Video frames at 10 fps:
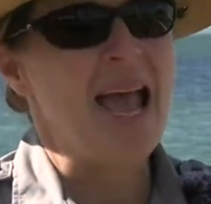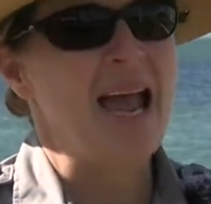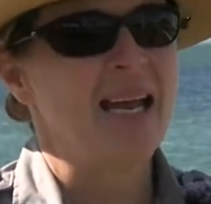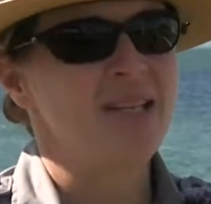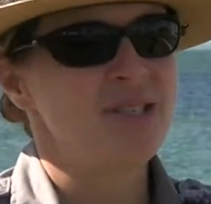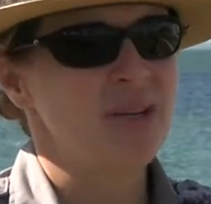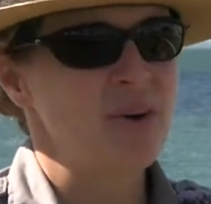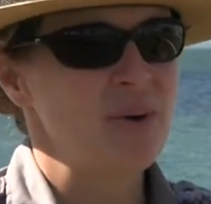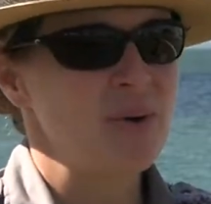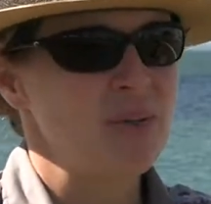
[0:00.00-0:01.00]
And
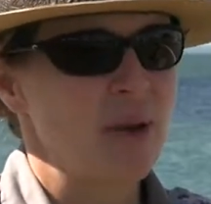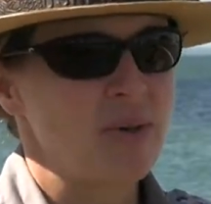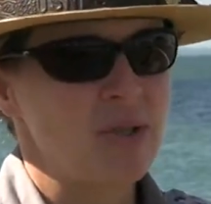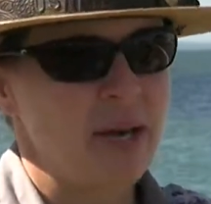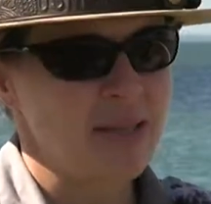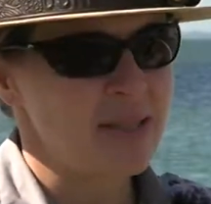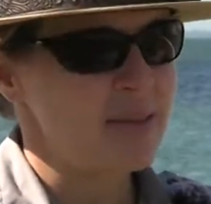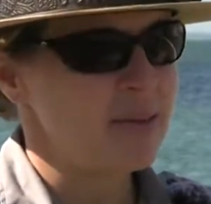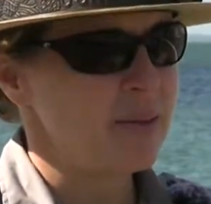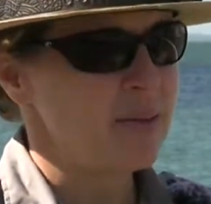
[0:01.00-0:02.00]
so they would try
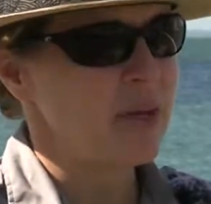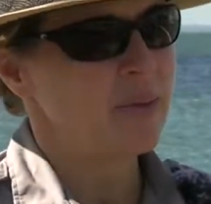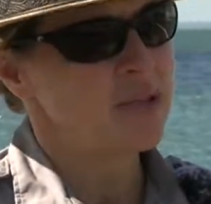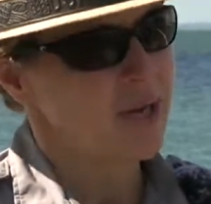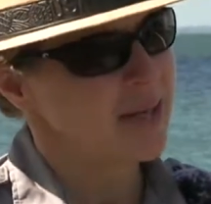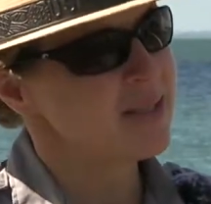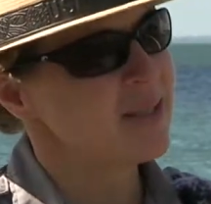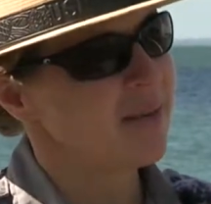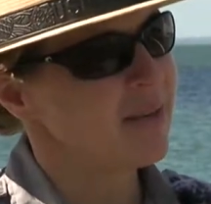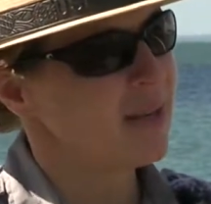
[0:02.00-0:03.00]
to
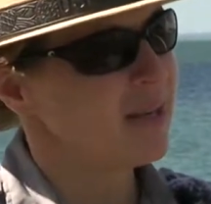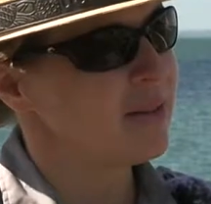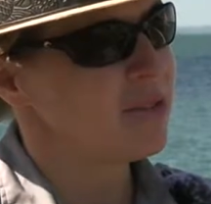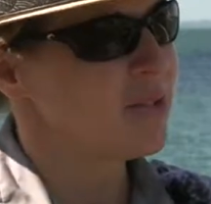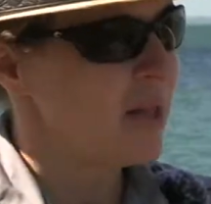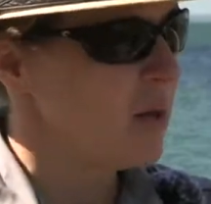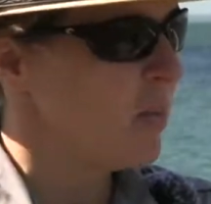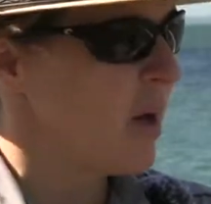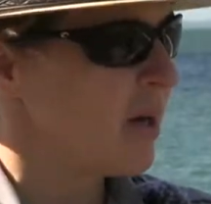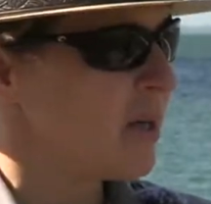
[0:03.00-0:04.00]
navigate the shallow
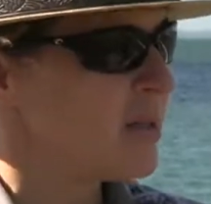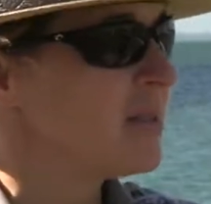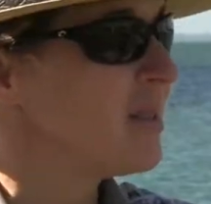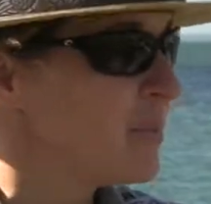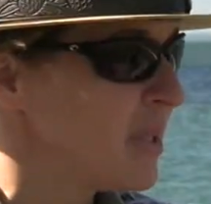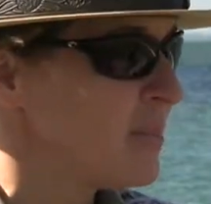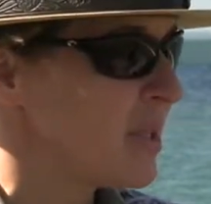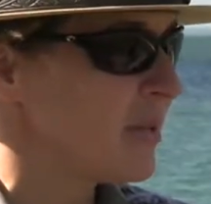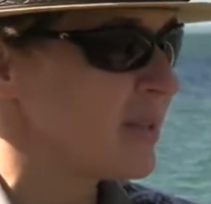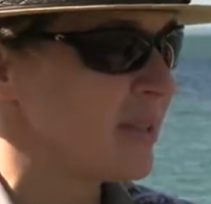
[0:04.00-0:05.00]
waters, and sometimes
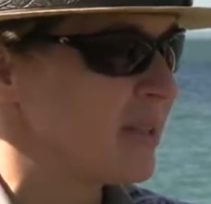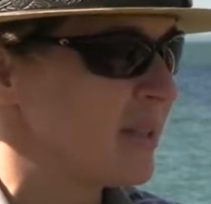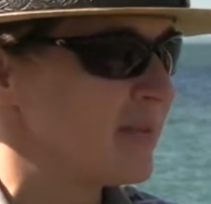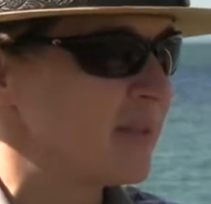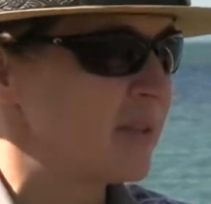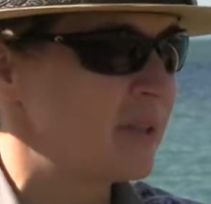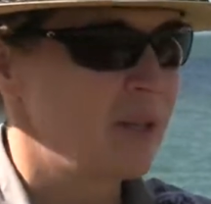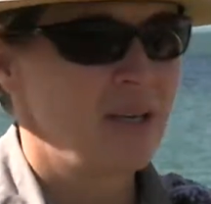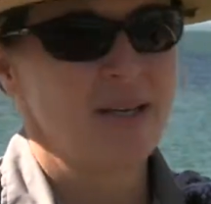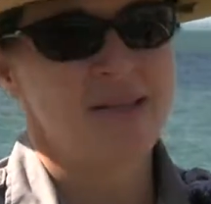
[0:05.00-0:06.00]
they were successful,
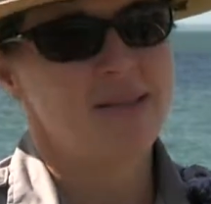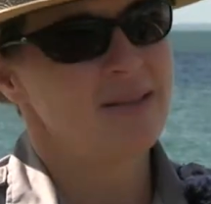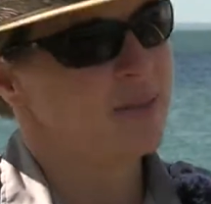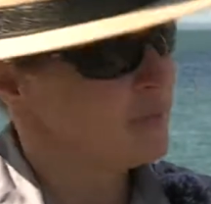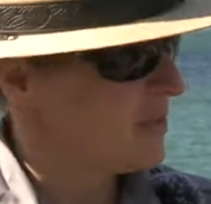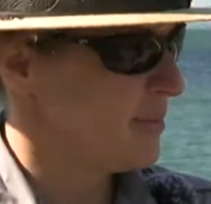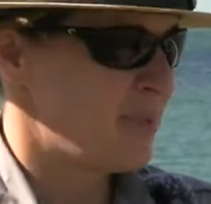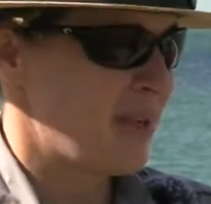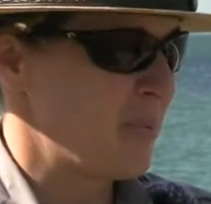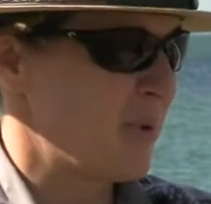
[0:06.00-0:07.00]
sometimes
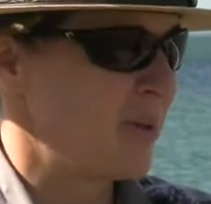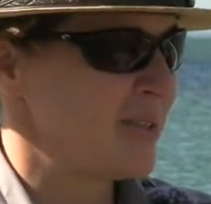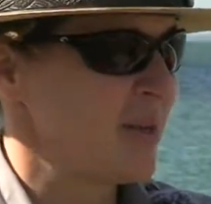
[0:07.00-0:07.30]
they weren't.